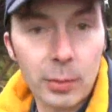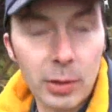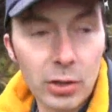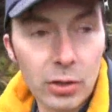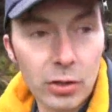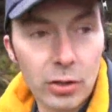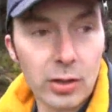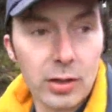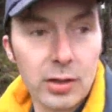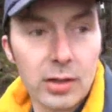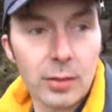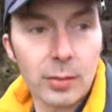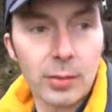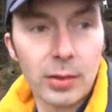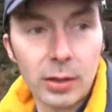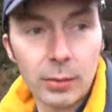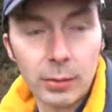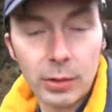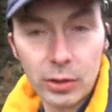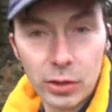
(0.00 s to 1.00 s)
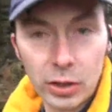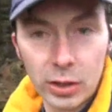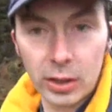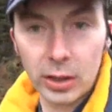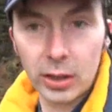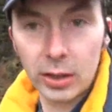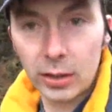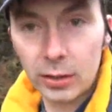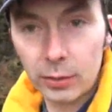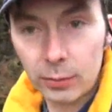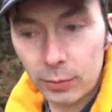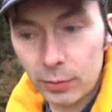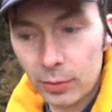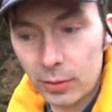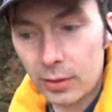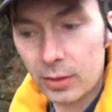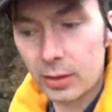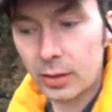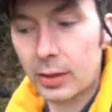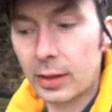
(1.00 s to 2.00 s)
worth mentioning something which he
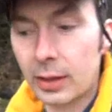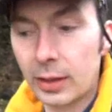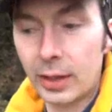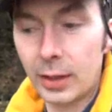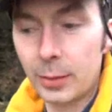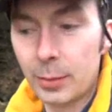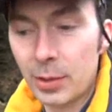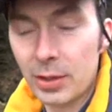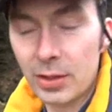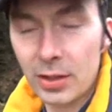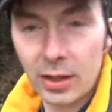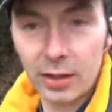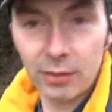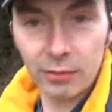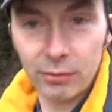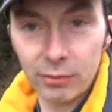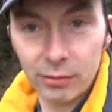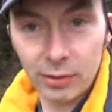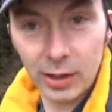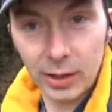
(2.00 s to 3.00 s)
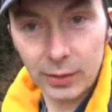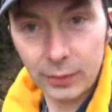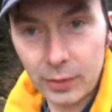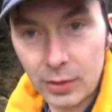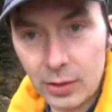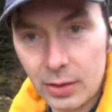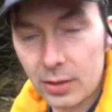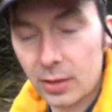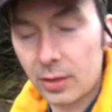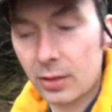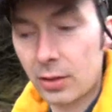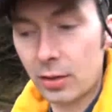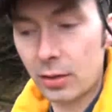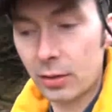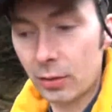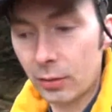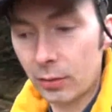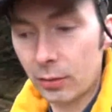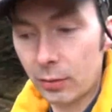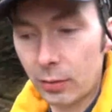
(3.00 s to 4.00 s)
would claim is irrelevant
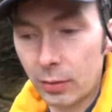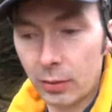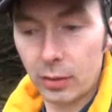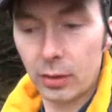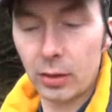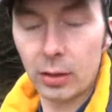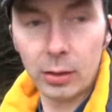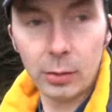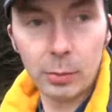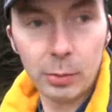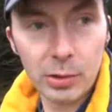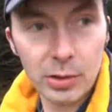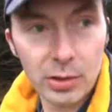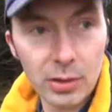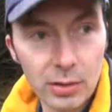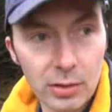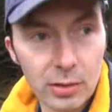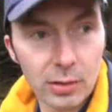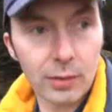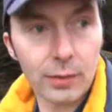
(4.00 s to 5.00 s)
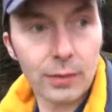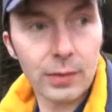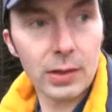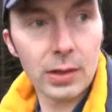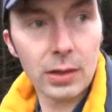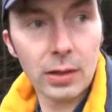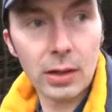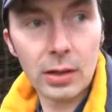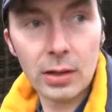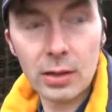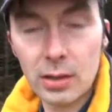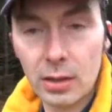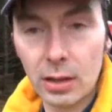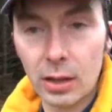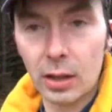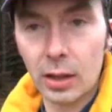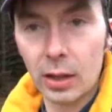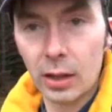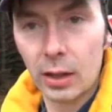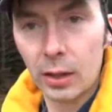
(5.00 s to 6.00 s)
to the pursuit of
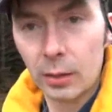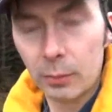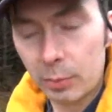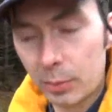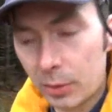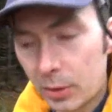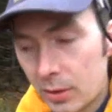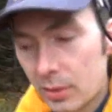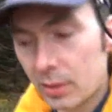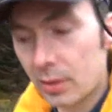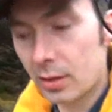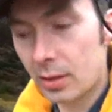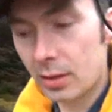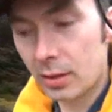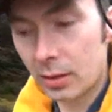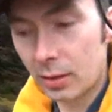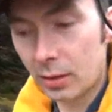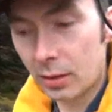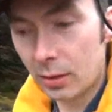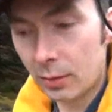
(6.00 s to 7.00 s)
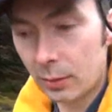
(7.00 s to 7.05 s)
science, but